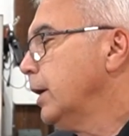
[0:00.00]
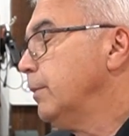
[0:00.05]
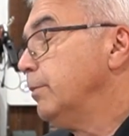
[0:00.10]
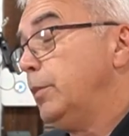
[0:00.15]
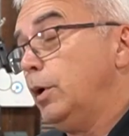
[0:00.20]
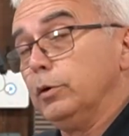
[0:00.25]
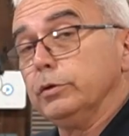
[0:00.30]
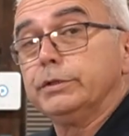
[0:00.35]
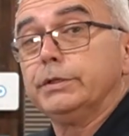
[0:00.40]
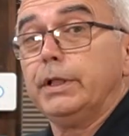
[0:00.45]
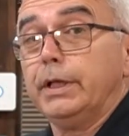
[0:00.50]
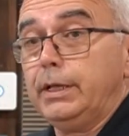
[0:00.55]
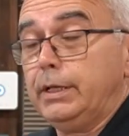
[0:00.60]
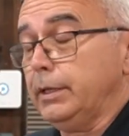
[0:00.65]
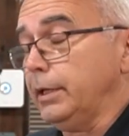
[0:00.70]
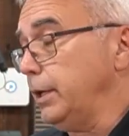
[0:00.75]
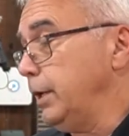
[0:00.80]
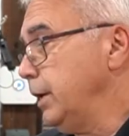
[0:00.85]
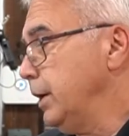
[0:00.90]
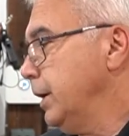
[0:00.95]
most
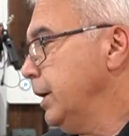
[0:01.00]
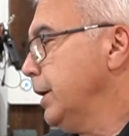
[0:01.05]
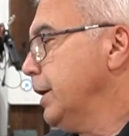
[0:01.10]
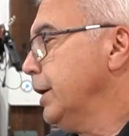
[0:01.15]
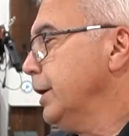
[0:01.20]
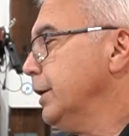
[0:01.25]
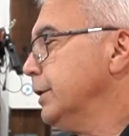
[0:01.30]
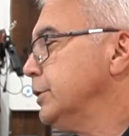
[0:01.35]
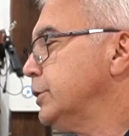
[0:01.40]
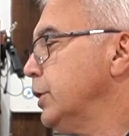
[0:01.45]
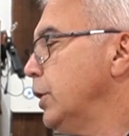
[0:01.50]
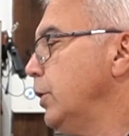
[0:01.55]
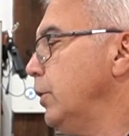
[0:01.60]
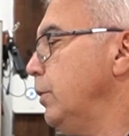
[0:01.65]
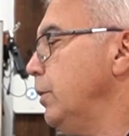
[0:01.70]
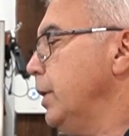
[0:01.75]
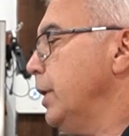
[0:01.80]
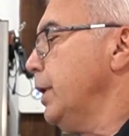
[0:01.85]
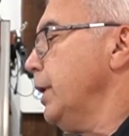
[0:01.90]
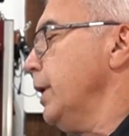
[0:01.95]
likely.
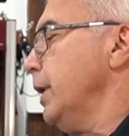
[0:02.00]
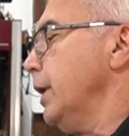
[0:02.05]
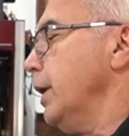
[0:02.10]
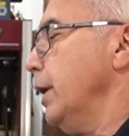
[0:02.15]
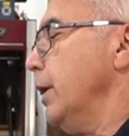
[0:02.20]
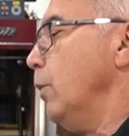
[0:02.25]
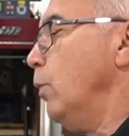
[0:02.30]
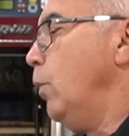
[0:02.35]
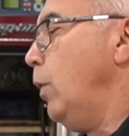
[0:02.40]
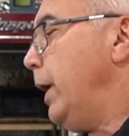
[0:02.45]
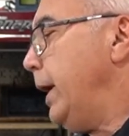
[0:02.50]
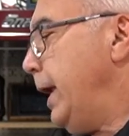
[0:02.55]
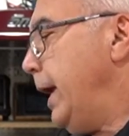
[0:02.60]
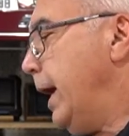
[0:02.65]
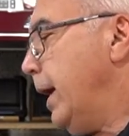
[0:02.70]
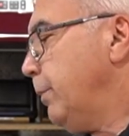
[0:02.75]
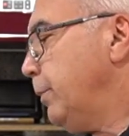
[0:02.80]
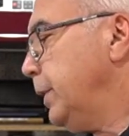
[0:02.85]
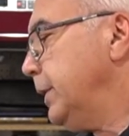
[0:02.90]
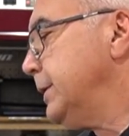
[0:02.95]
So what
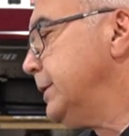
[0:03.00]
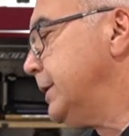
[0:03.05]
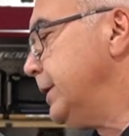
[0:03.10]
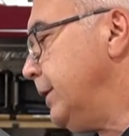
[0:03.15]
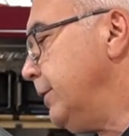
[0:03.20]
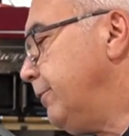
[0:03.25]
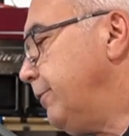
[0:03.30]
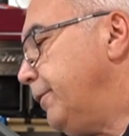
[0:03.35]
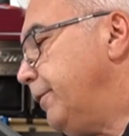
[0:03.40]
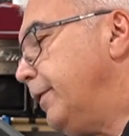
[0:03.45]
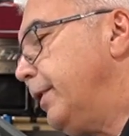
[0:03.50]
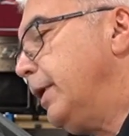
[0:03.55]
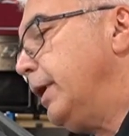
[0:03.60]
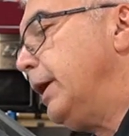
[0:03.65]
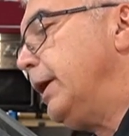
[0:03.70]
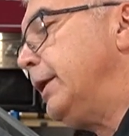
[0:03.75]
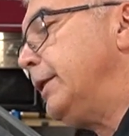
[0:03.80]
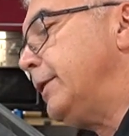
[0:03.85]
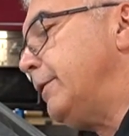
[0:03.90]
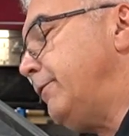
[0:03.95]
happens if
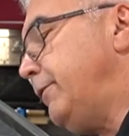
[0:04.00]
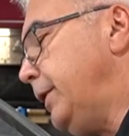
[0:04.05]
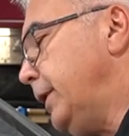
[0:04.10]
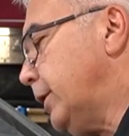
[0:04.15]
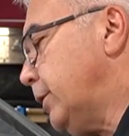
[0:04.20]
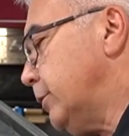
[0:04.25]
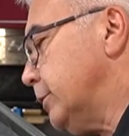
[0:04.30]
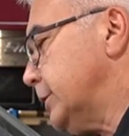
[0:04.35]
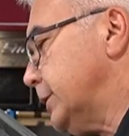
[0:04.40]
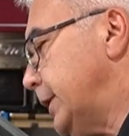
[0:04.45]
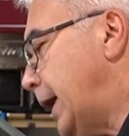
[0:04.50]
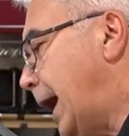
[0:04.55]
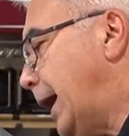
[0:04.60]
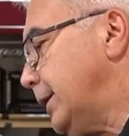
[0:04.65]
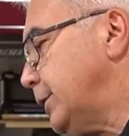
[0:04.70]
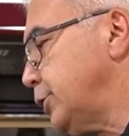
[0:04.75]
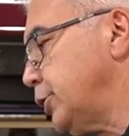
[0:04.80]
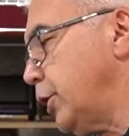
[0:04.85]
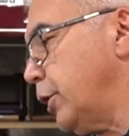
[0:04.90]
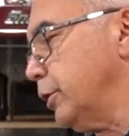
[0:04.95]
the vehicle's
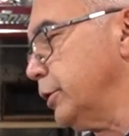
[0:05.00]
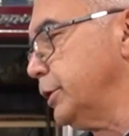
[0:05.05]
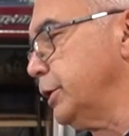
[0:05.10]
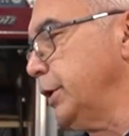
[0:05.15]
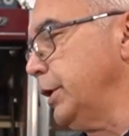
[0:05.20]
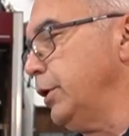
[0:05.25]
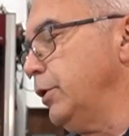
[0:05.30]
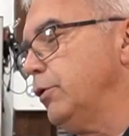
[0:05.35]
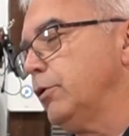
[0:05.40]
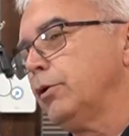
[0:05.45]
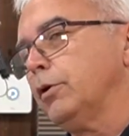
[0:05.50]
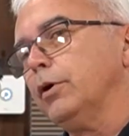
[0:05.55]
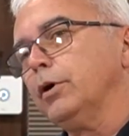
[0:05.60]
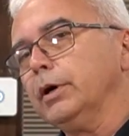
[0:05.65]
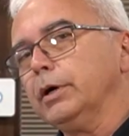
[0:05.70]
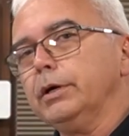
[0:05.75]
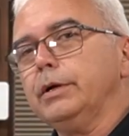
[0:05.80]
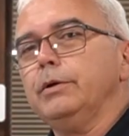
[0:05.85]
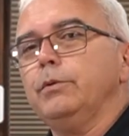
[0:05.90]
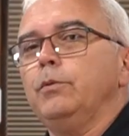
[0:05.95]
not charging?
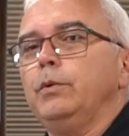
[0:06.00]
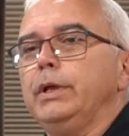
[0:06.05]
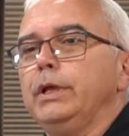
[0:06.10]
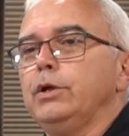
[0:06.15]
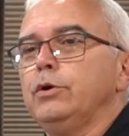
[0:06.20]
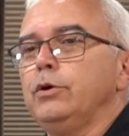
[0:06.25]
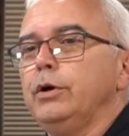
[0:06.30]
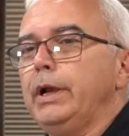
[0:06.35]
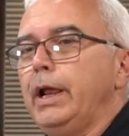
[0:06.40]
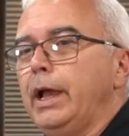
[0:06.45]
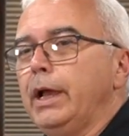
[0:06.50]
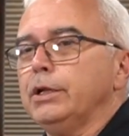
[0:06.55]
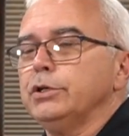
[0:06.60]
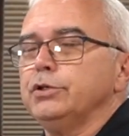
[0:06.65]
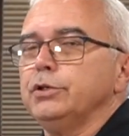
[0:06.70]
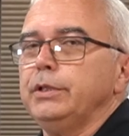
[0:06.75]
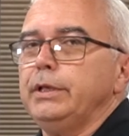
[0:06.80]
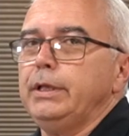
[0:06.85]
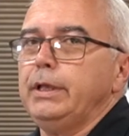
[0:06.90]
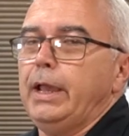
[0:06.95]
Or we could
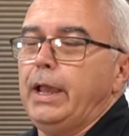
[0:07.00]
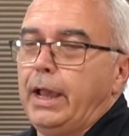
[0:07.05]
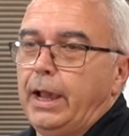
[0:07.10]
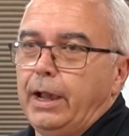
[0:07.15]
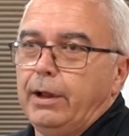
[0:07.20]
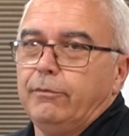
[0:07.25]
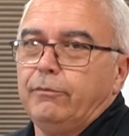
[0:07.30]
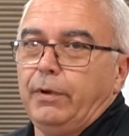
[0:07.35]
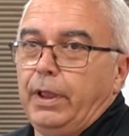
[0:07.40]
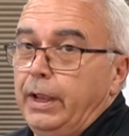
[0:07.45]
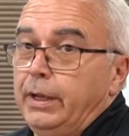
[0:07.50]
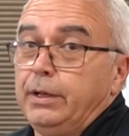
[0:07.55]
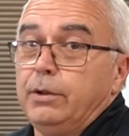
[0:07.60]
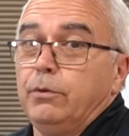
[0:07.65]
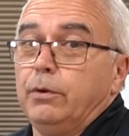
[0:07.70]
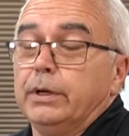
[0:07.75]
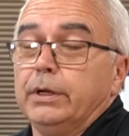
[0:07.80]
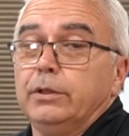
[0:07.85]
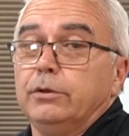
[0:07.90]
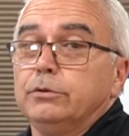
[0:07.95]
actually have any
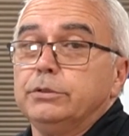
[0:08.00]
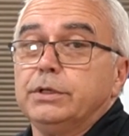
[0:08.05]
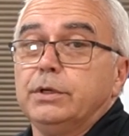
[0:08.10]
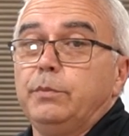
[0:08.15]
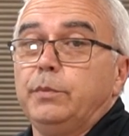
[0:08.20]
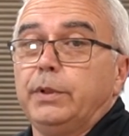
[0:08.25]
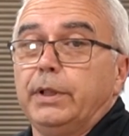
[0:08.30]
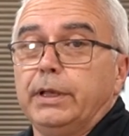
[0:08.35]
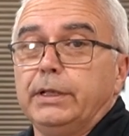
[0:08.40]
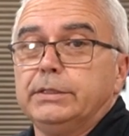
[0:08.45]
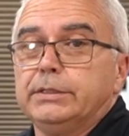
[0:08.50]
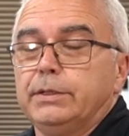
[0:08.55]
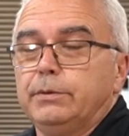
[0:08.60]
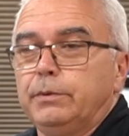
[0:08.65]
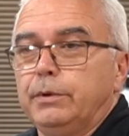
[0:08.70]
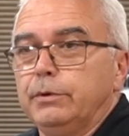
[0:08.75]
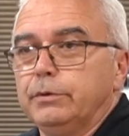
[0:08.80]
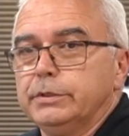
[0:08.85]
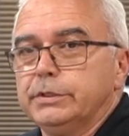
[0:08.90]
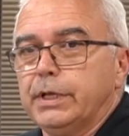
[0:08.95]
one of those complaints that
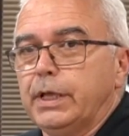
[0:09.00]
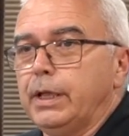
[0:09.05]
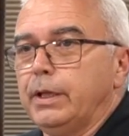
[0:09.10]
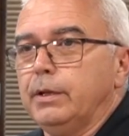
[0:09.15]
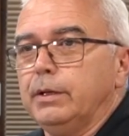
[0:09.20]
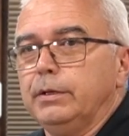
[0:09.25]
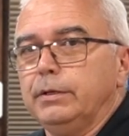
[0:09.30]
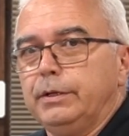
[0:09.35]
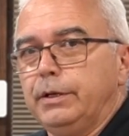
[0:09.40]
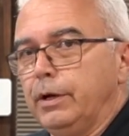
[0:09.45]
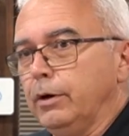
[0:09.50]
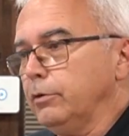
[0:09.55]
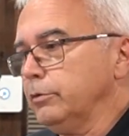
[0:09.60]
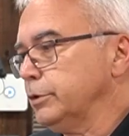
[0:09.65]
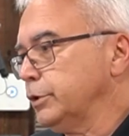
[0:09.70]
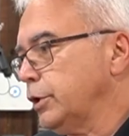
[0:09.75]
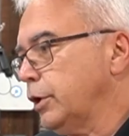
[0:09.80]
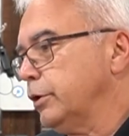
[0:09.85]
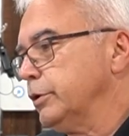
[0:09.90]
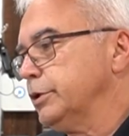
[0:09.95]
we were saying,
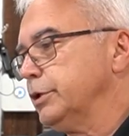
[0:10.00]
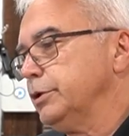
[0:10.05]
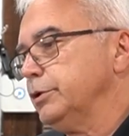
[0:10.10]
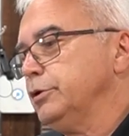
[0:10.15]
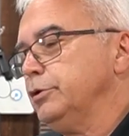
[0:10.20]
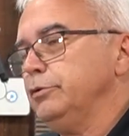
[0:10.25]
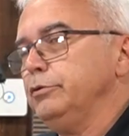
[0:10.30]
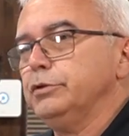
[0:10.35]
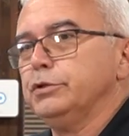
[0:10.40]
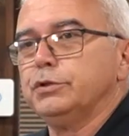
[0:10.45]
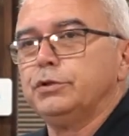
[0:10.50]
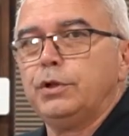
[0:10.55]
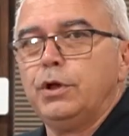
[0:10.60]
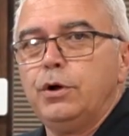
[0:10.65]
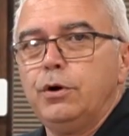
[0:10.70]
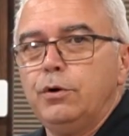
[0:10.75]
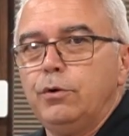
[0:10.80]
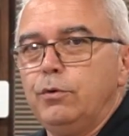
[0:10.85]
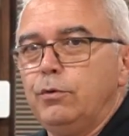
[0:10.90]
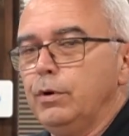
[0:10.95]
charging too
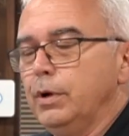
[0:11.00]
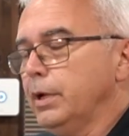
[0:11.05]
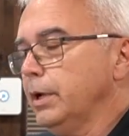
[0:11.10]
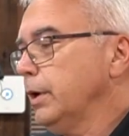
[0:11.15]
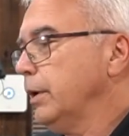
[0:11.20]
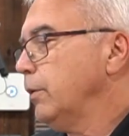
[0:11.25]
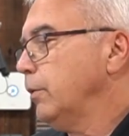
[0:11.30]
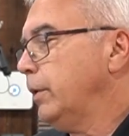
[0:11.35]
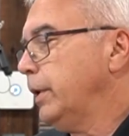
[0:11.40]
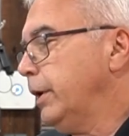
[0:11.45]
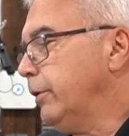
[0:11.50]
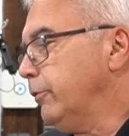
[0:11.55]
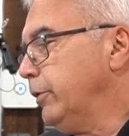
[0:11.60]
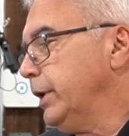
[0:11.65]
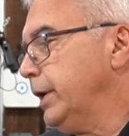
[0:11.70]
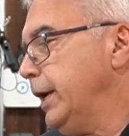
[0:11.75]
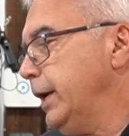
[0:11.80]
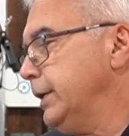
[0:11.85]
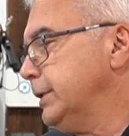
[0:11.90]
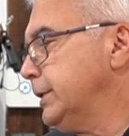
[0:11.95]
slow, whatever
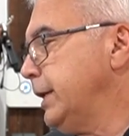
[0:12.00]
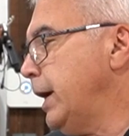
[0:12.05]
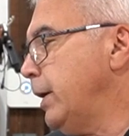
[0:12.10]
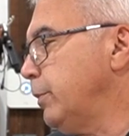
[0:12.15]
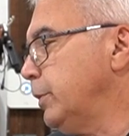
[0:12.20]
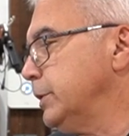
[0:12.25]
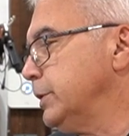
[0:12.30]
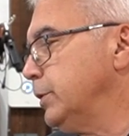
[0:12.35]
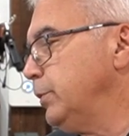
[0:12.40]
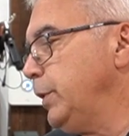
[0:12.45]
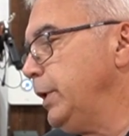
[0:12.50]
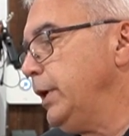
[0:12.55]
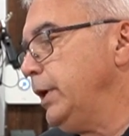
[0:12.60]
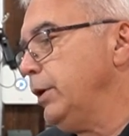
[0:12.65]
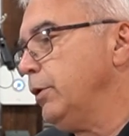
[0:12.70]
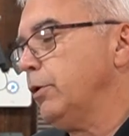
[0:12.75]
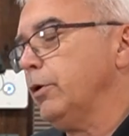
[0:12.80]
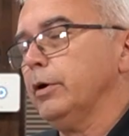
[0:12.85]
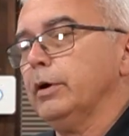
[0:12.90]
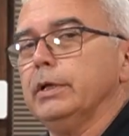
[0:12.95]
the case happens to
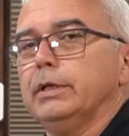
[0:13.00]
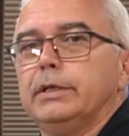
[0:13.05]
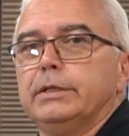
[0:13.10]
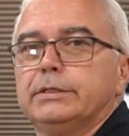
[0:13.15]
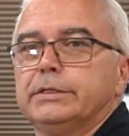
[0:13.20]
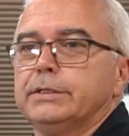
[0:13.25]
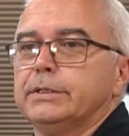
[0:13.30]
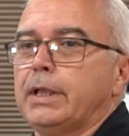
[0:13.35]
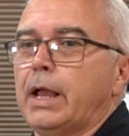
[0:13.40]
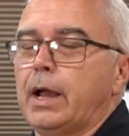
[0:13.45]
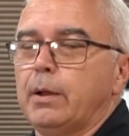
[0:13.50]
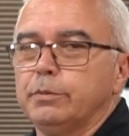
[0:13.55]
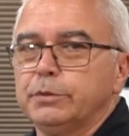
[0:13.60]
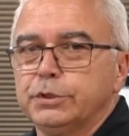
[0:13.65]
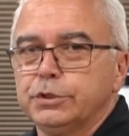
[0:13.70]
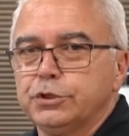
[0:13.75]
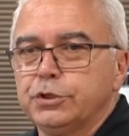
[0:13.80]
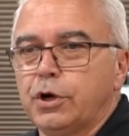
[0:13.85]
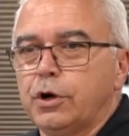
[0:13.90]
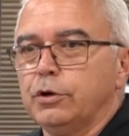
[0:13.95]
be, or it
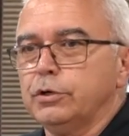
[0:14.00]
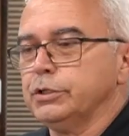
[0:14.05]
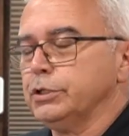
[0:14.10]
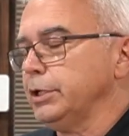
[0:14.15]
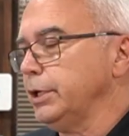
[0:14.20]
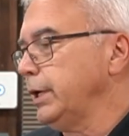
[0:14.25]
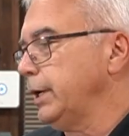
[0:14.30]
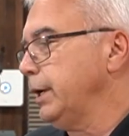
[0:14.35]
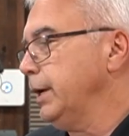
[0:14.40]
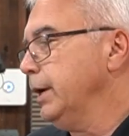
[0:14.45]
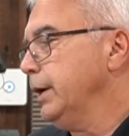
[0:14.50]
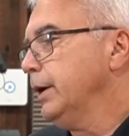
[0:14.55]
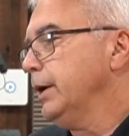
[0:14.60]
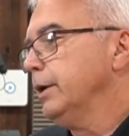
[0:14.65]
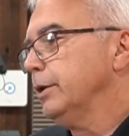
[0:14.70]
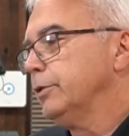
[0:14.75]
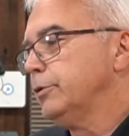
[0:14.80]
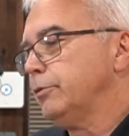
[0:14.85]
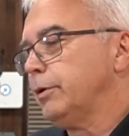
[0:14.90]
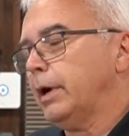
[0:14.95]
stops charging
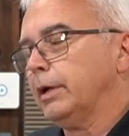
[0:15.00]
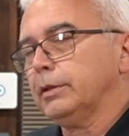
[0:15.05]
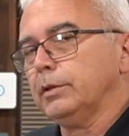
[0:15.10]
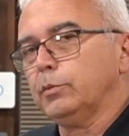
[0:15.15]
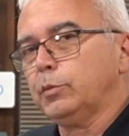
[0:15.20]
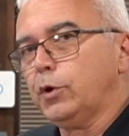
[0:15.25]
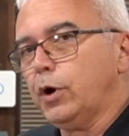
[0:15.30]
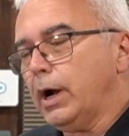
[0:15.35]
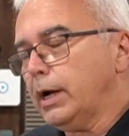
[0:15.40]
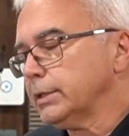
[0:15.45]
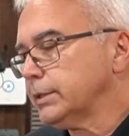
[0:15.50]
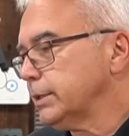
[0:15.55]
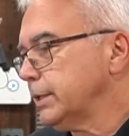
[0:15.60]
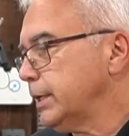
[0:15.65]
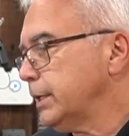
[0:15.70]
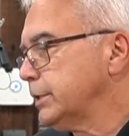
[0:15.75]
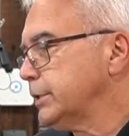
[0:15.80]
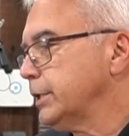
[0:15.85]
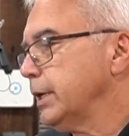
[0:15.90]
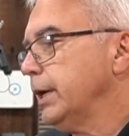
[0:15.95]
throughout the
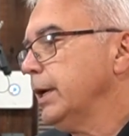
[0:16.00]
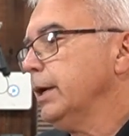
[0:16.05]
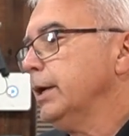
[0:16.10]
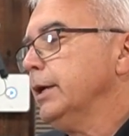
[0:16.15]
process.